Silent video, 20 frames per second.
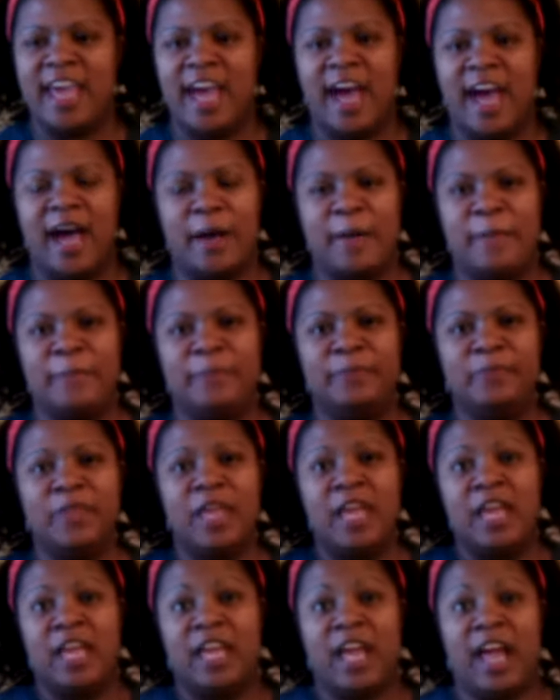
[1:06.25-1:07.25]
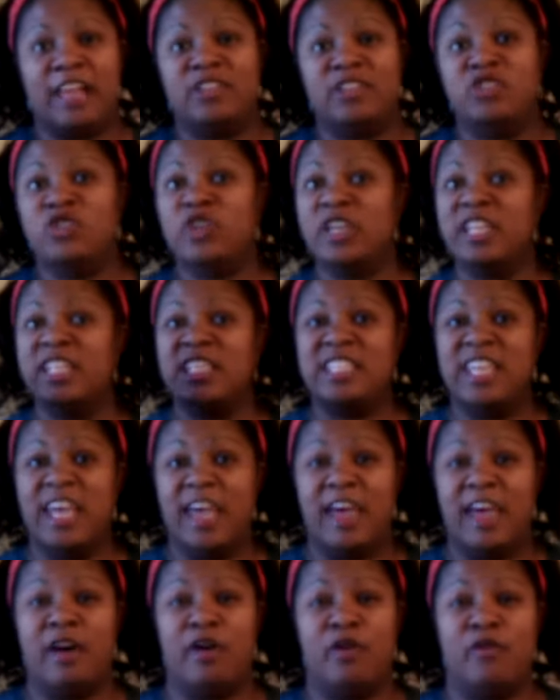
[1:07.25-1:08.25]
As you can
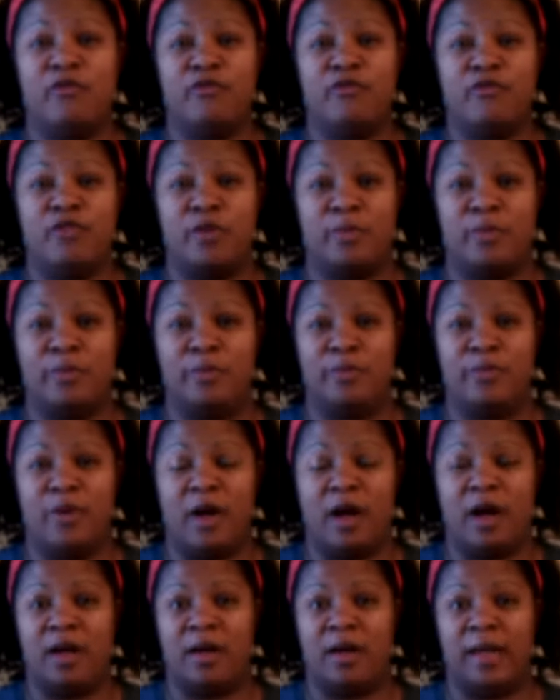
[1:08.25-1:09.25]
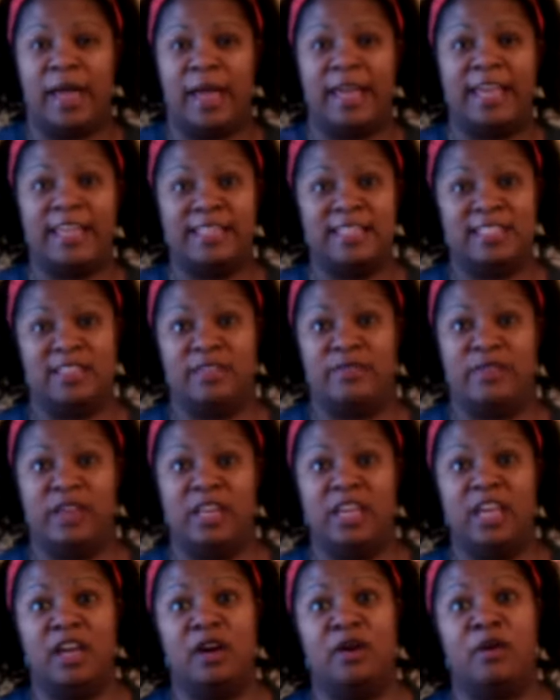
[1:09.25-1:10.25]
tell from, I guess, the
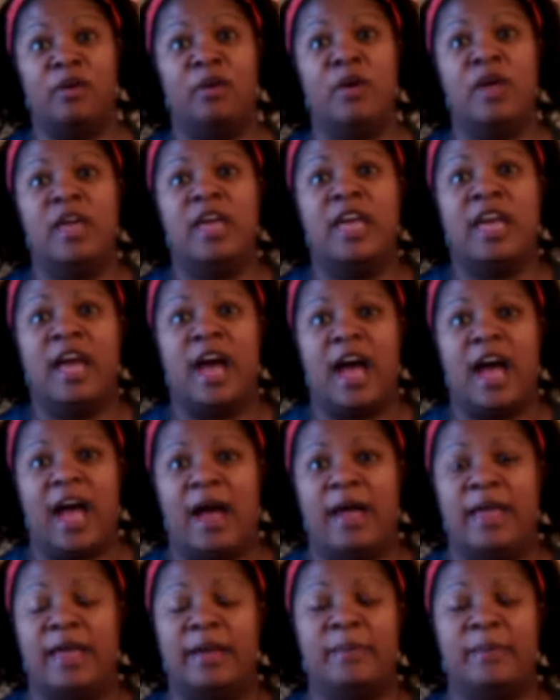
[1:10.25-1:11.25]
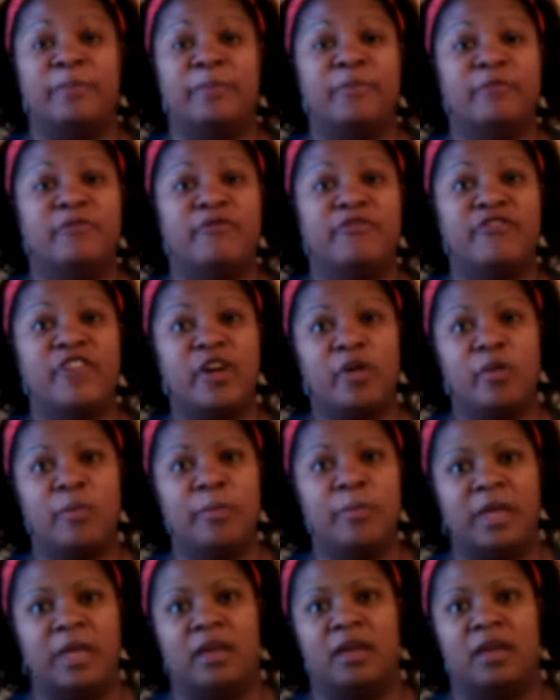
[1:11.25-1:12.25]
video, I am
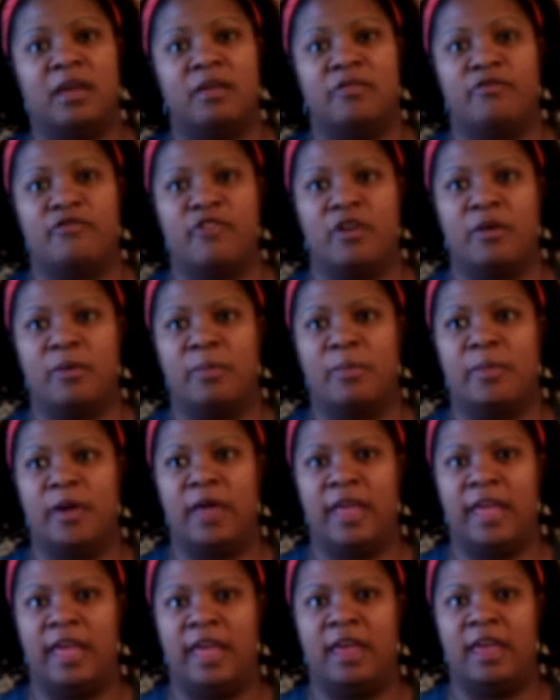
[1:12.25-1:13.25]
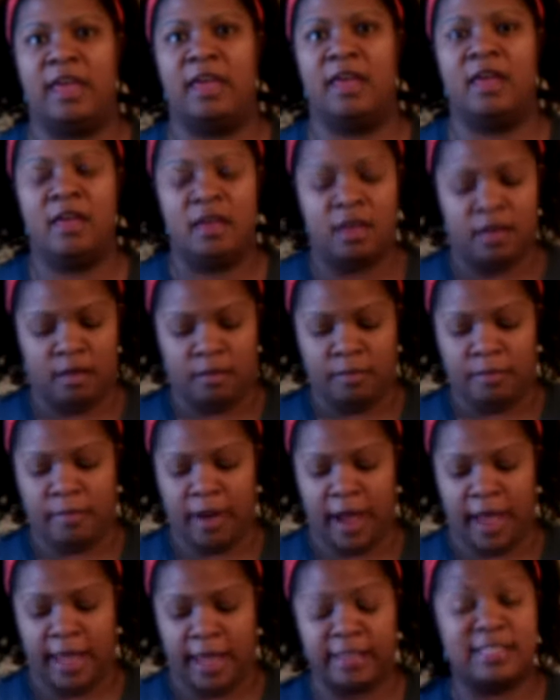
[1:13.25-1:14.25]
filming from
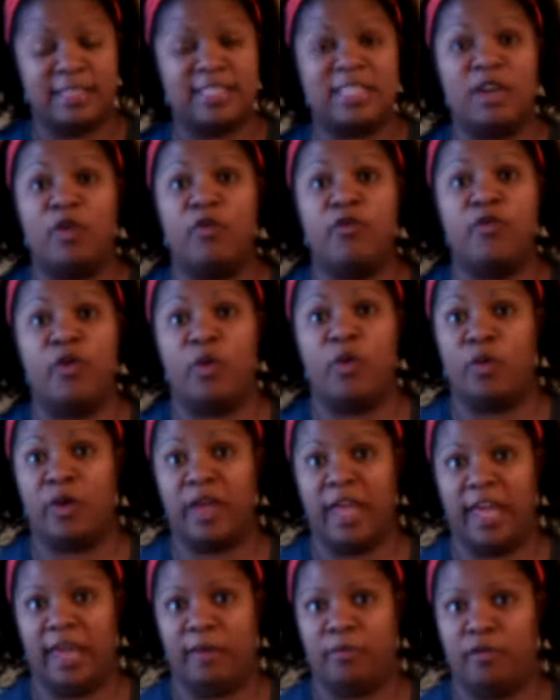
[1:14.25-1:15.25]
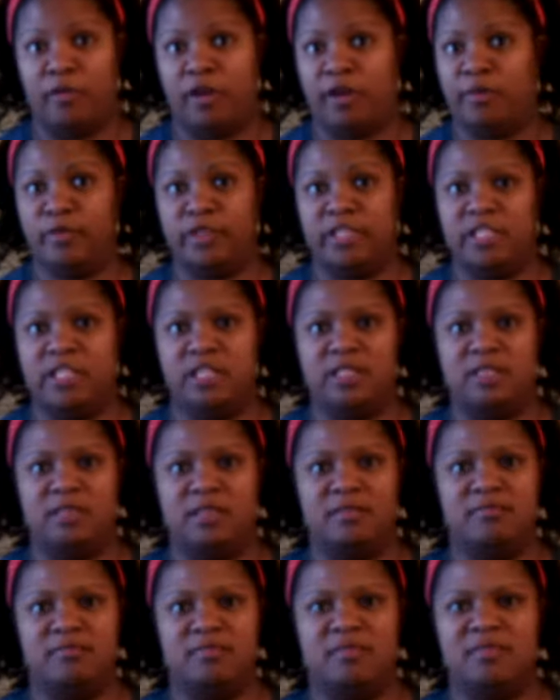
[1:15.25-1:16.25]
my cell phone camera, which
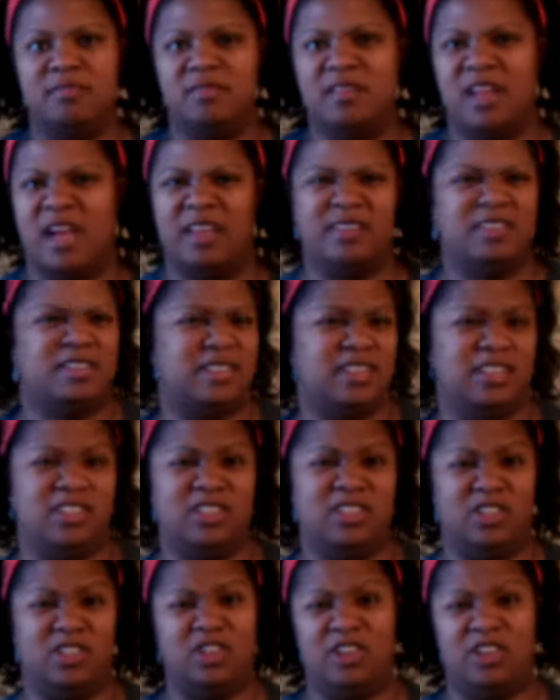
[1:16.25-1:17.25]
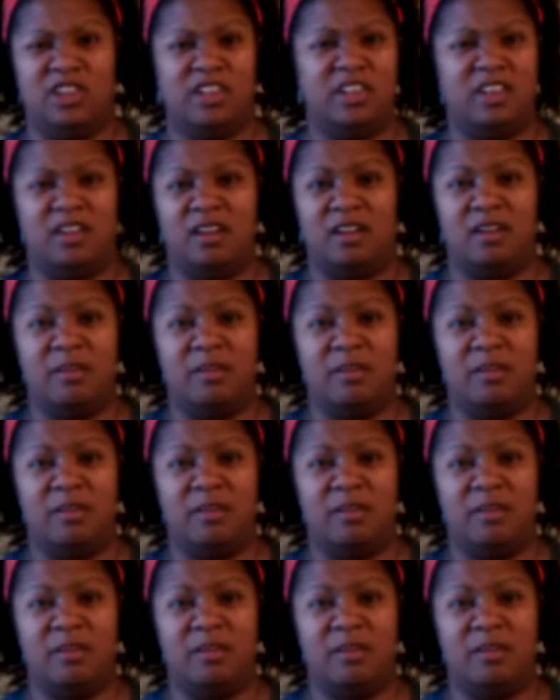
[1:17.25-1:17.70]
is not such a good,